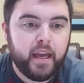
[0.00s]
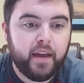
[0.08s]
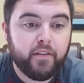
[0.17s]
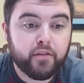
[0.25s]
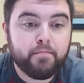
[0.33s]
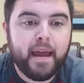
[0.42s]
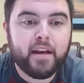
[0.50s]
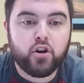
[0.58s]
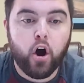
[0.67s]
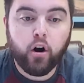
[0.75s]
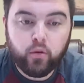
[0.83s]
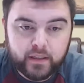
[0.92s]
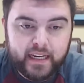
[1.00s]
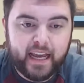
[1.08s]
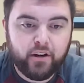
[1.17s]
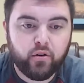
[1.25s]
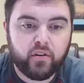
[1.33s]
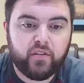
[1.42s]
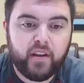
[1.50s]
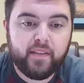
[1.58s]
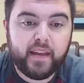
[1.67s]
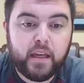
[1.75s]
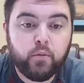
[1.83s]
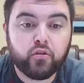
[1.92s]
And this man talked with Daniel and said
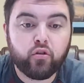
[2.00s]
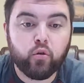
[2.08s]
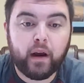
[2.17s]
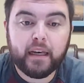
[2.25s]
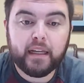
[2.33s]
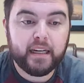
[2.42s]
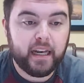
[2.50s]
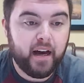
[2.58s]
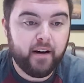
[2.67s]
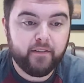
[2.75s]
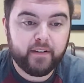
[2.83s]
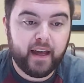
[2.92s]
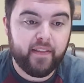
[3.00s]
that he was greatly loved